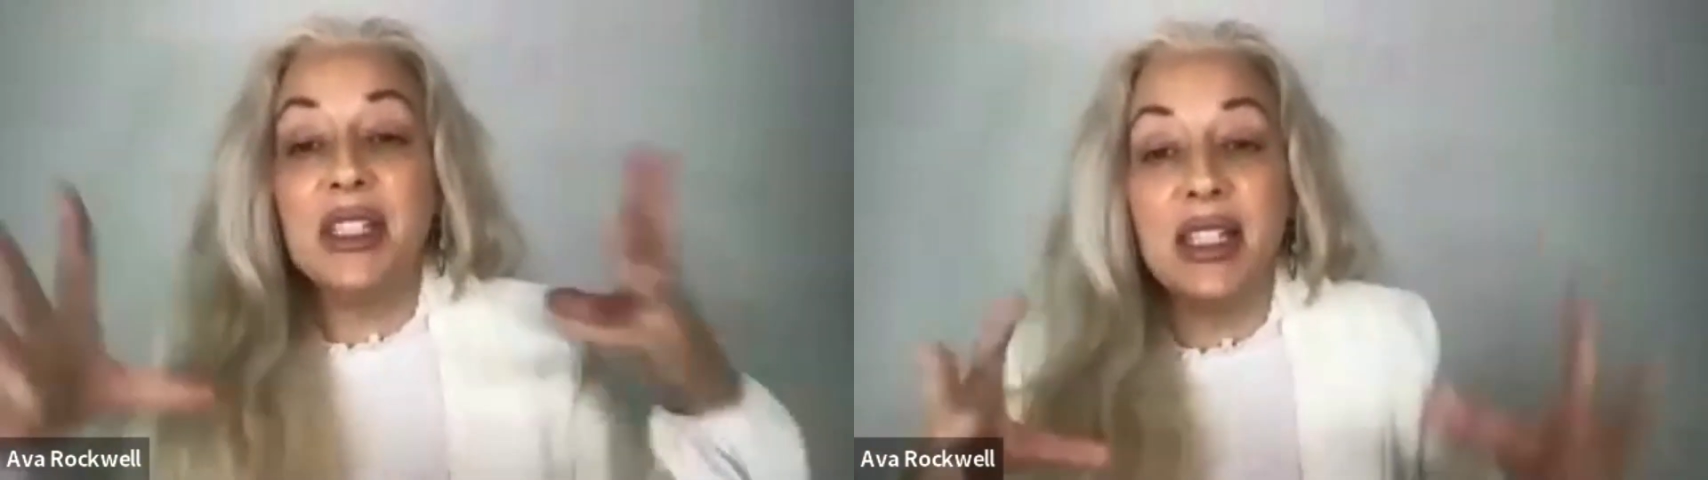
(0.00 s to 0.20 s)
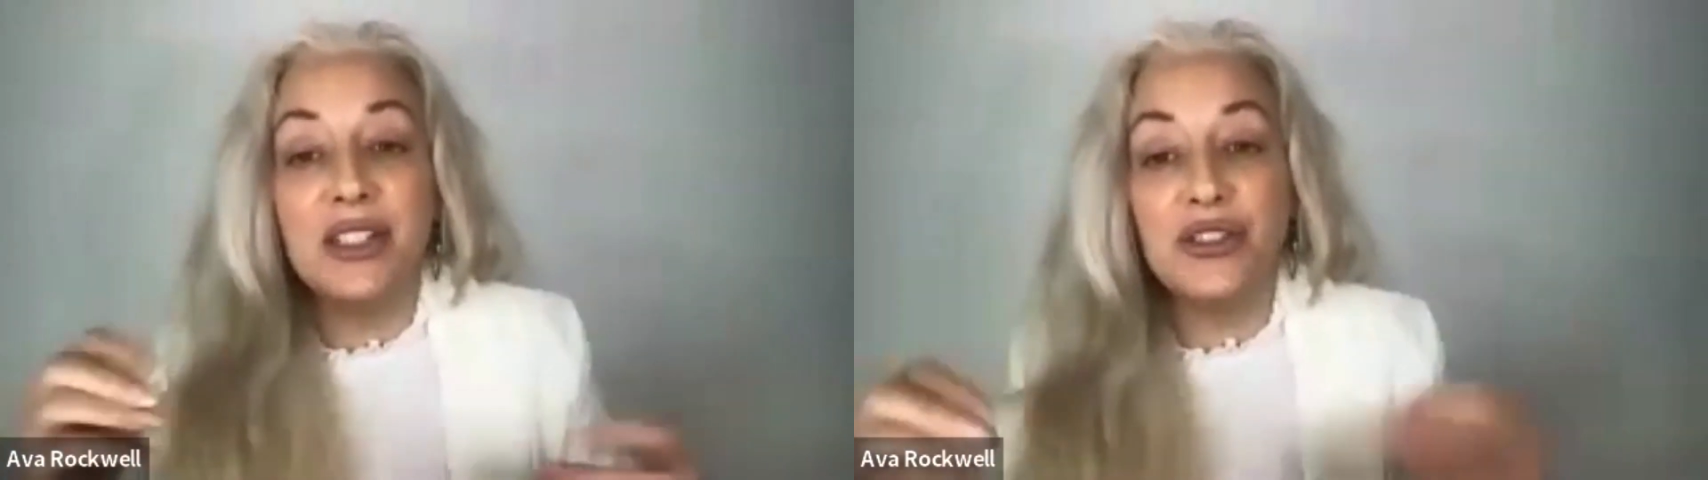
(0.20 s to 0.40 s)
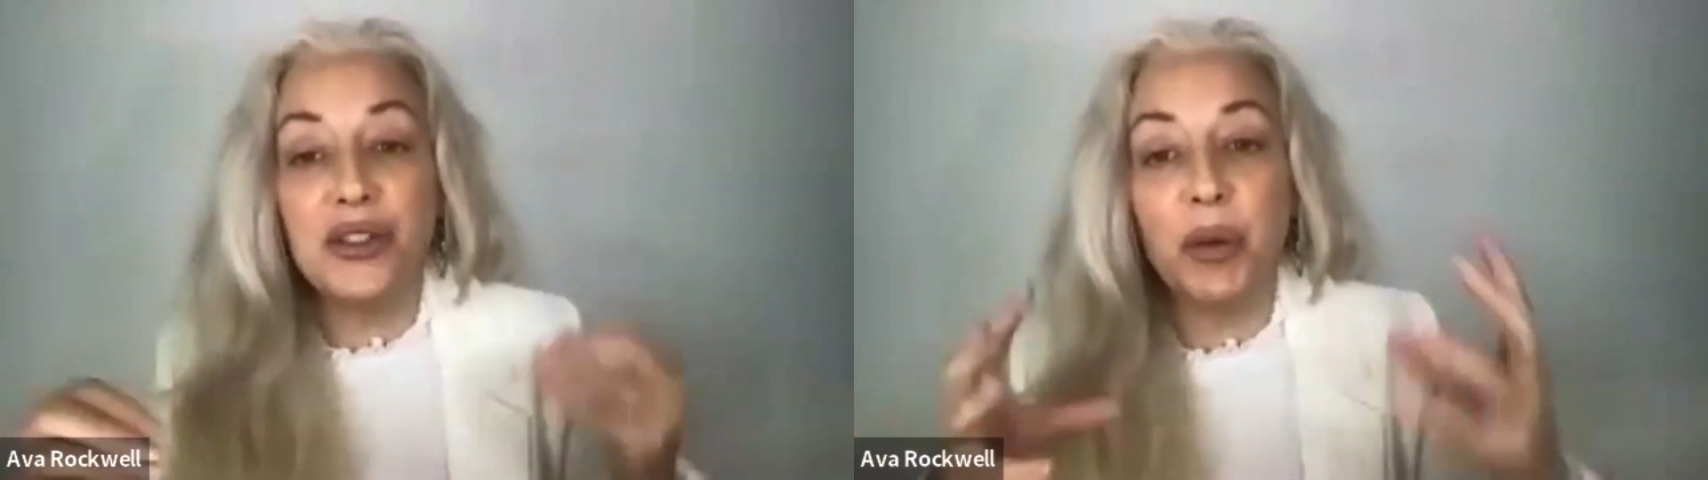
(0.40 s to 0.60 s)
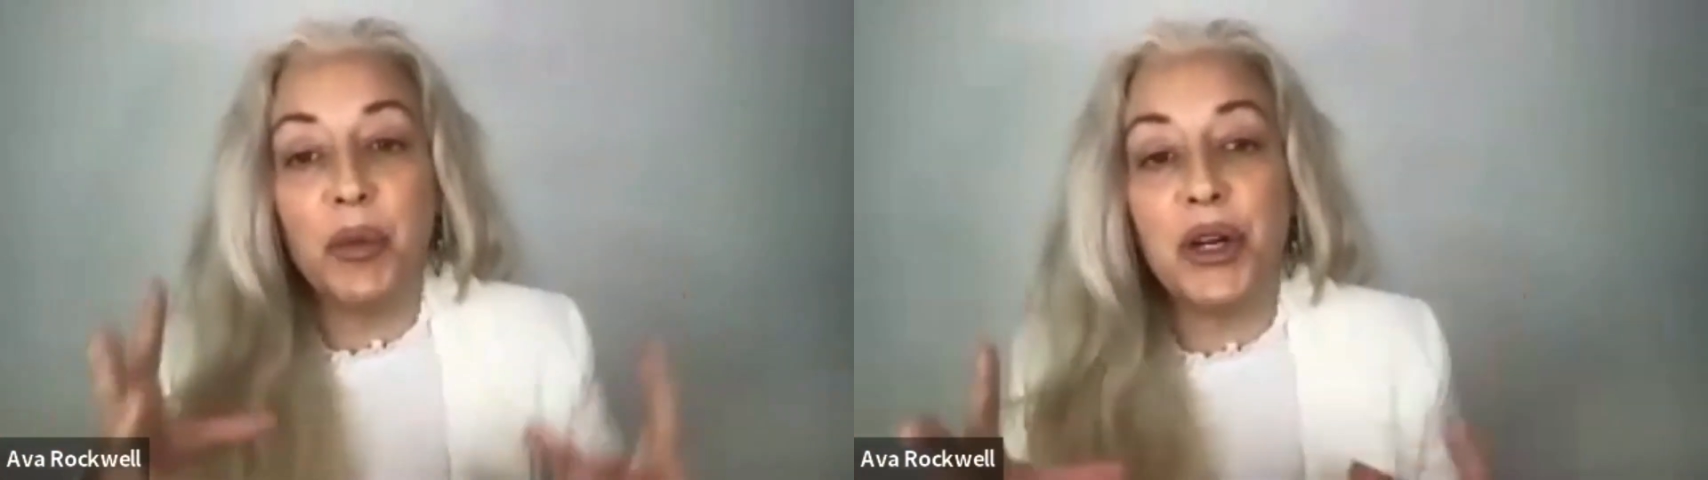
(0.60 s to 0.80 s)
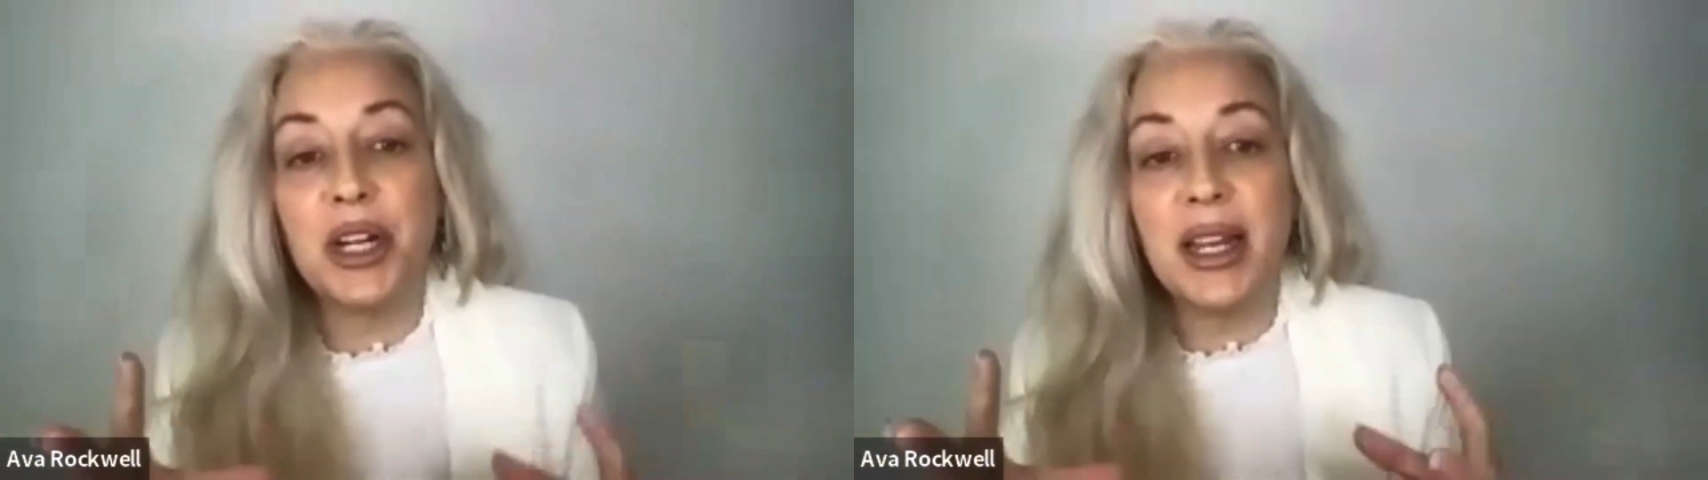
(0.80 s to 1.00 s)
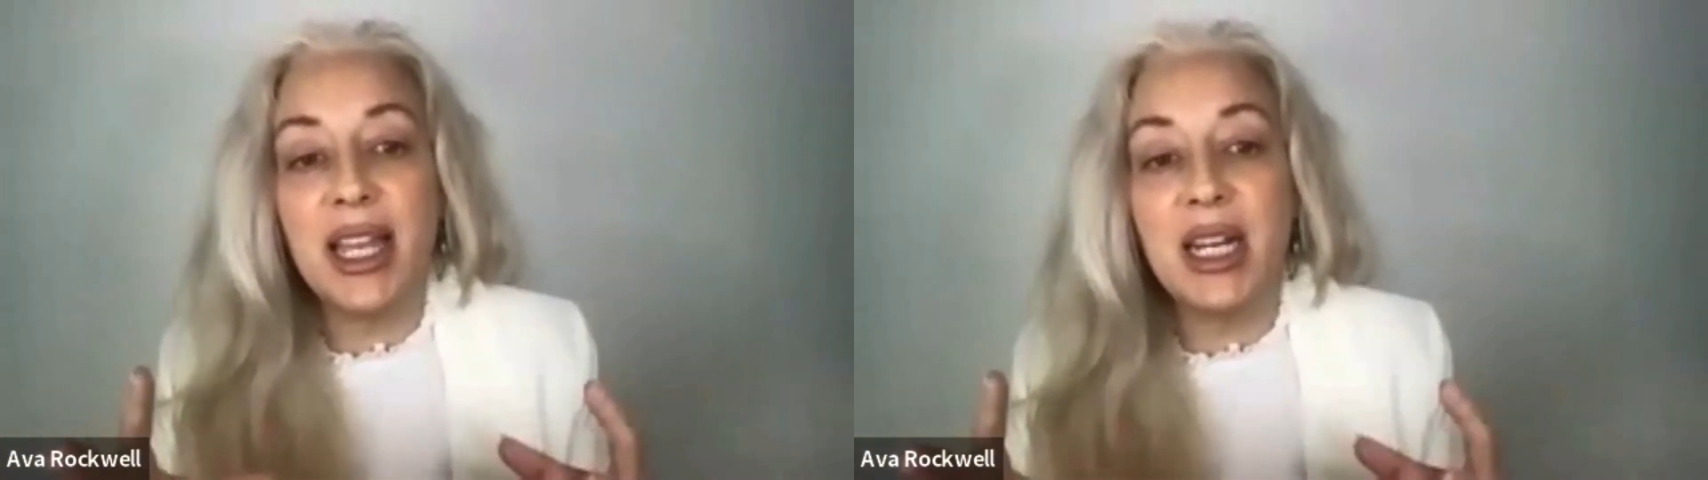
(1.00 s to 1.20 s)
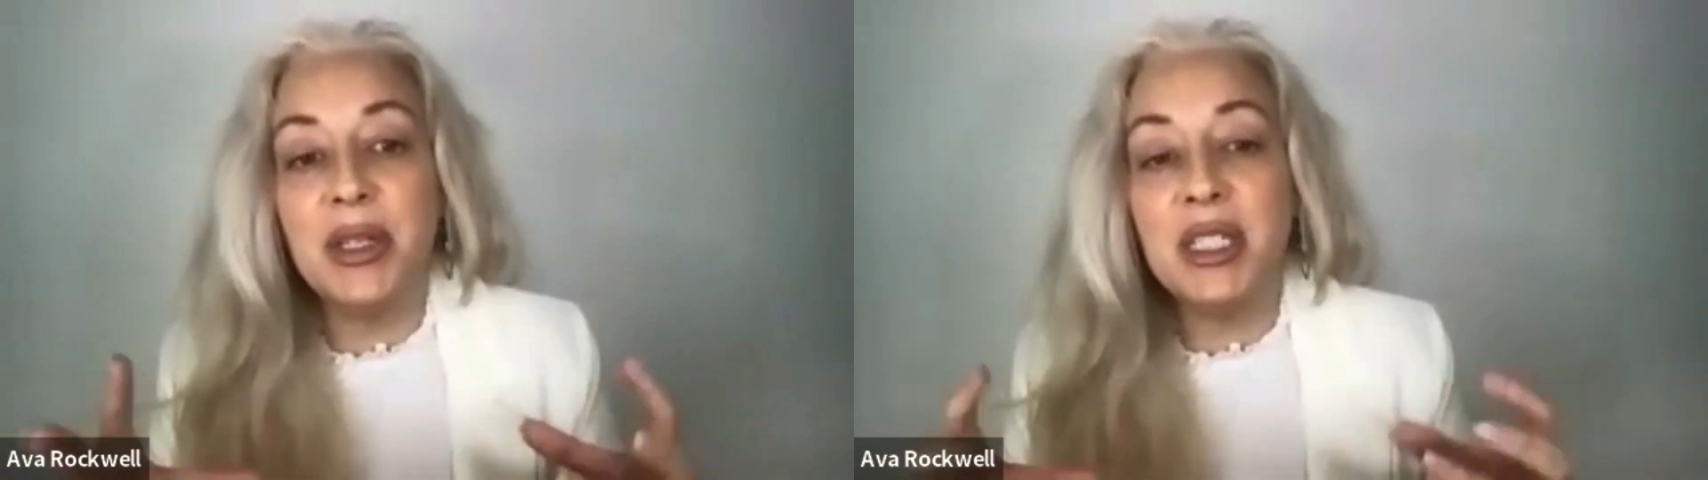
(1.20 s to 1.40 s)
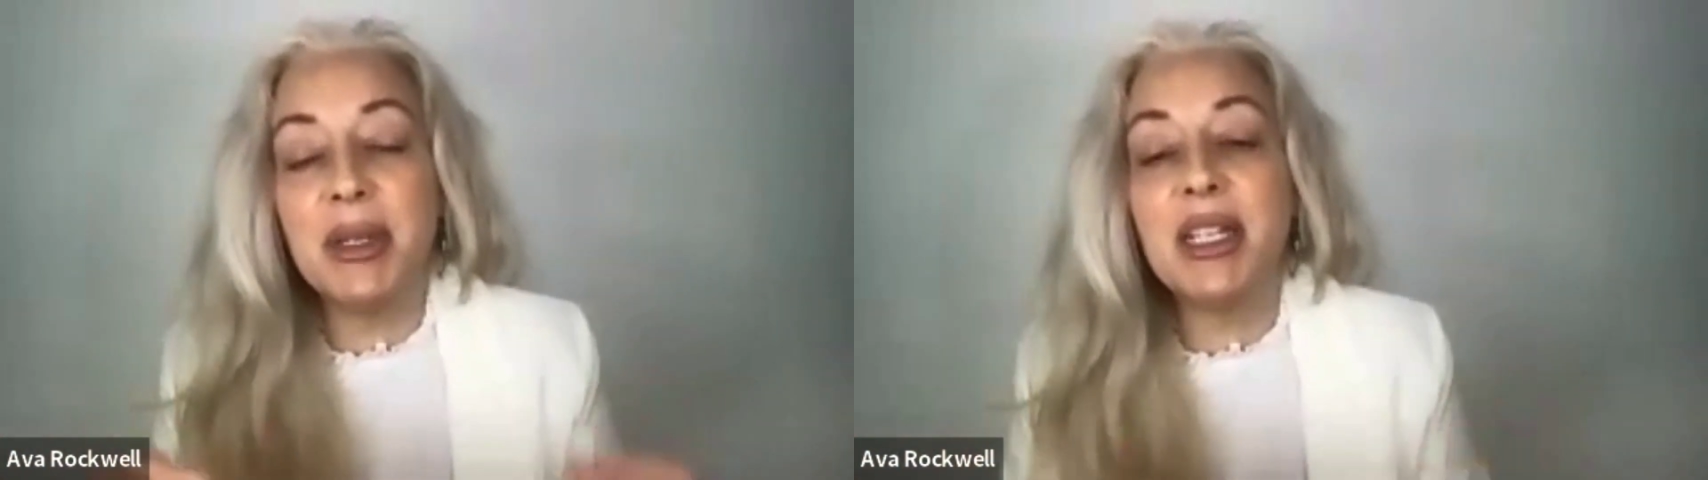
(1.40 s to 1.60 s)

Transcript: singed or burnt cannabis,